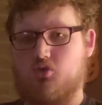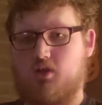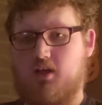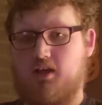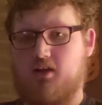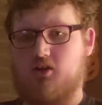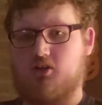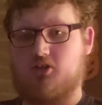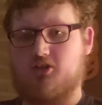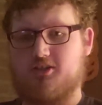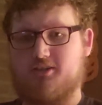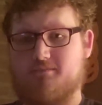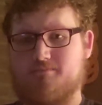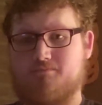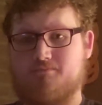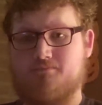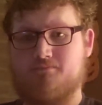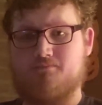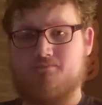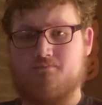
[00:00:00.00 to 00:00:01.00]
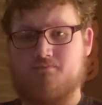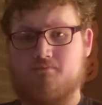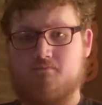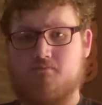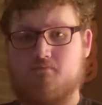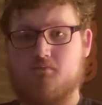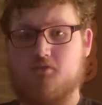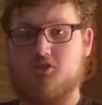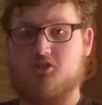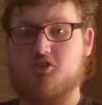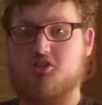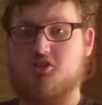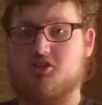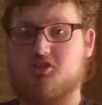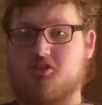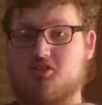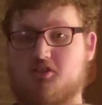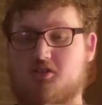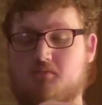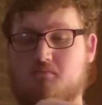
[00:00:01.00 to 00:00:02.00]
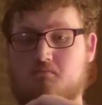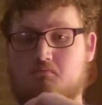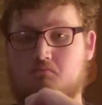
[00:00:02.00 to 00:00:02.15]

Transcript: character. And just,